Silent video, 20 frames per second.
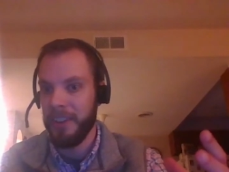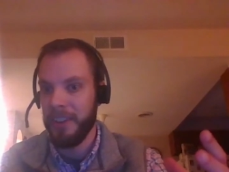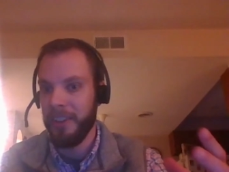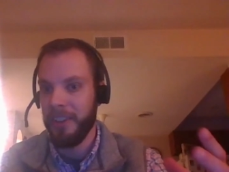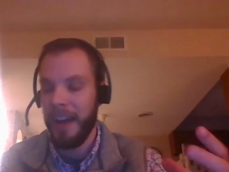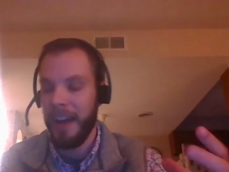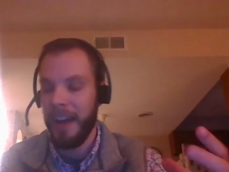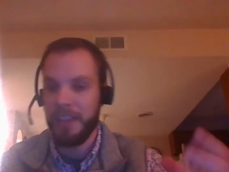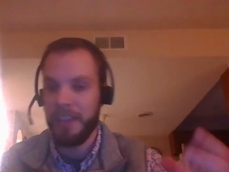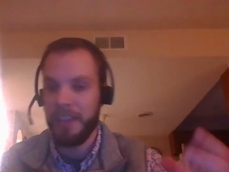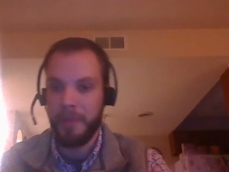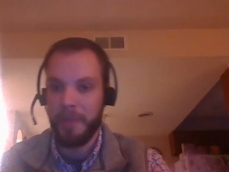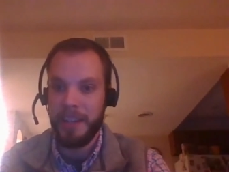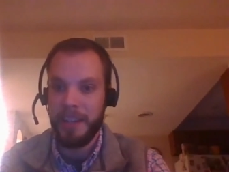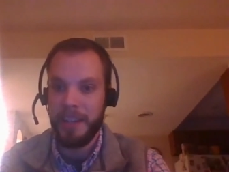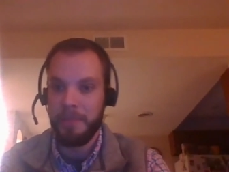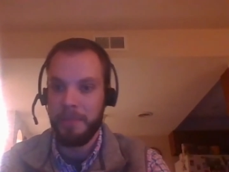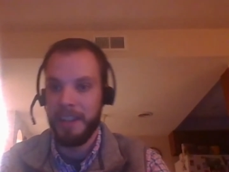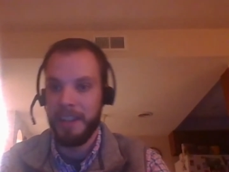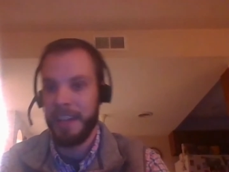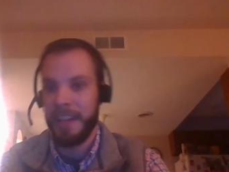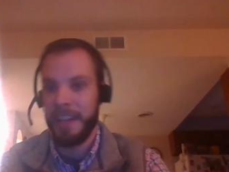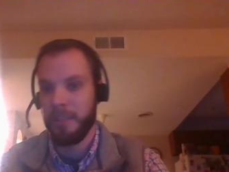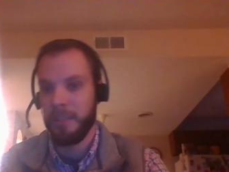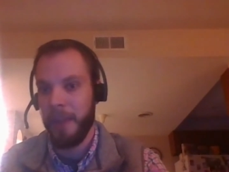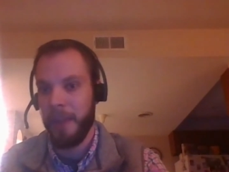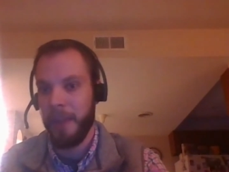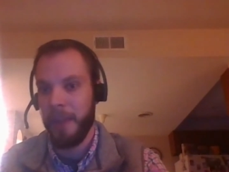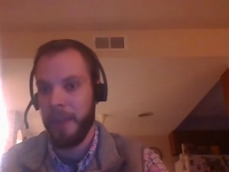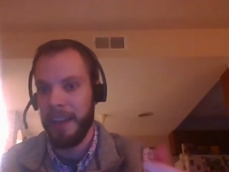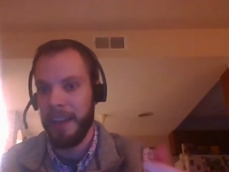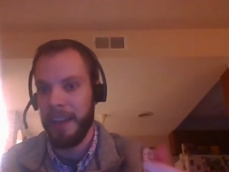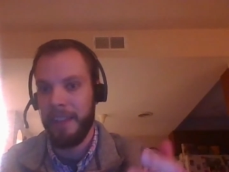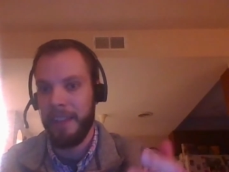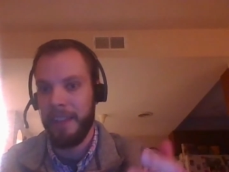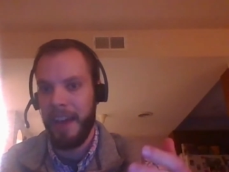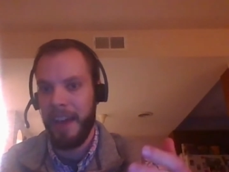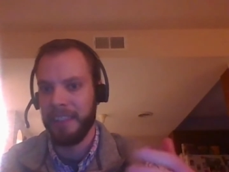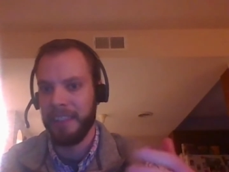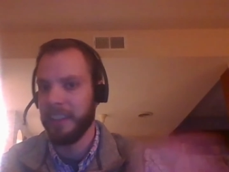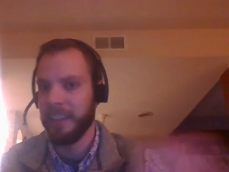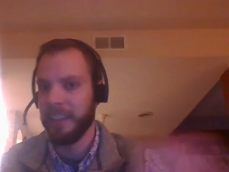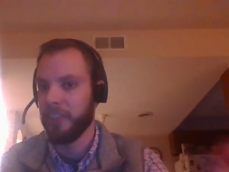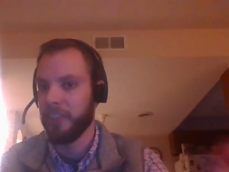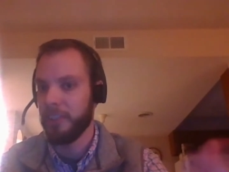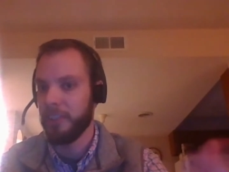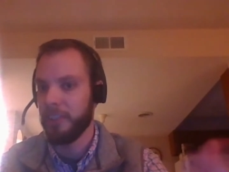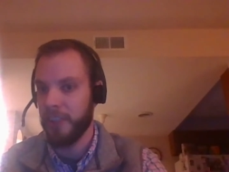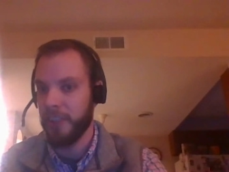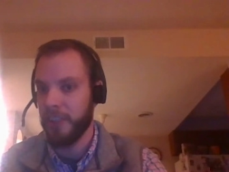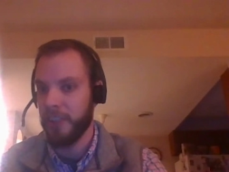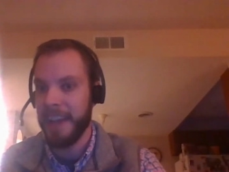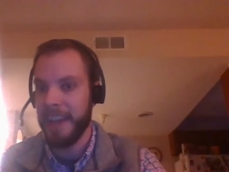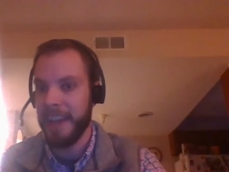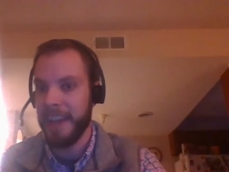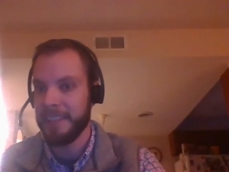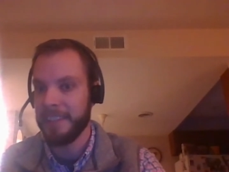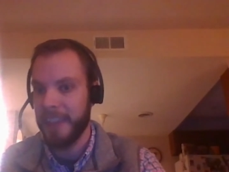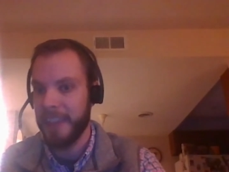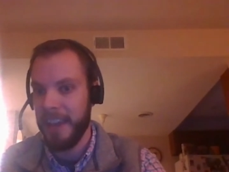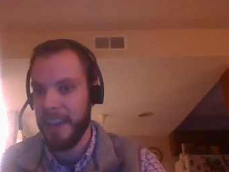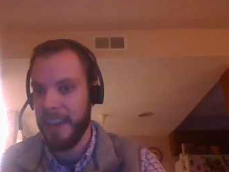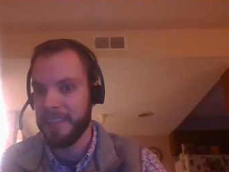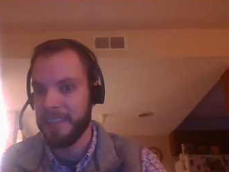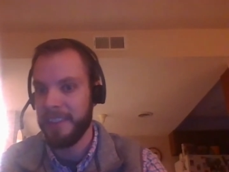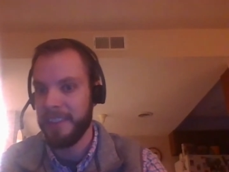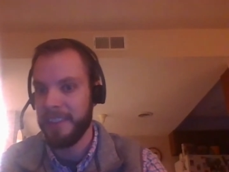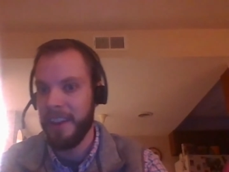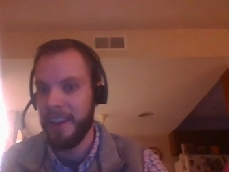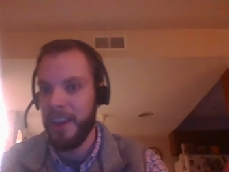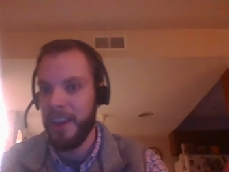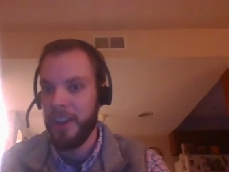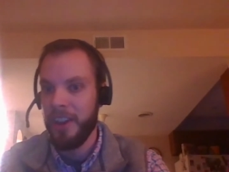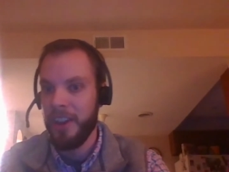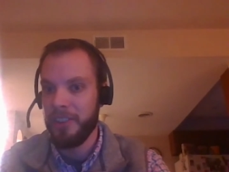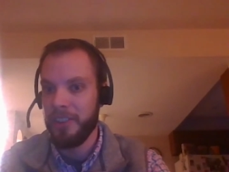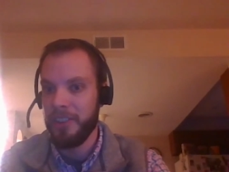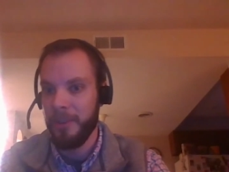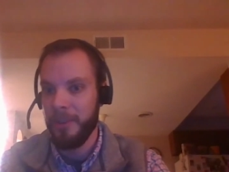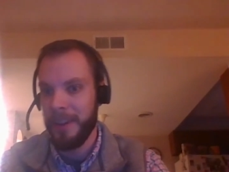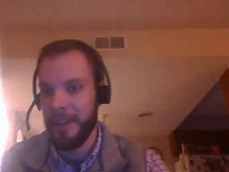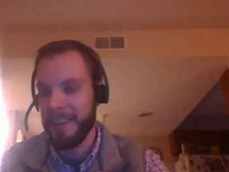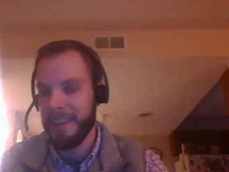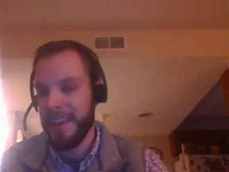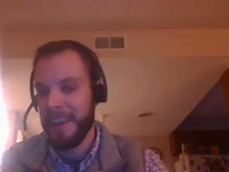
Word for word: high sweetness, but it takes away a lot of that licorice or anise taste to it.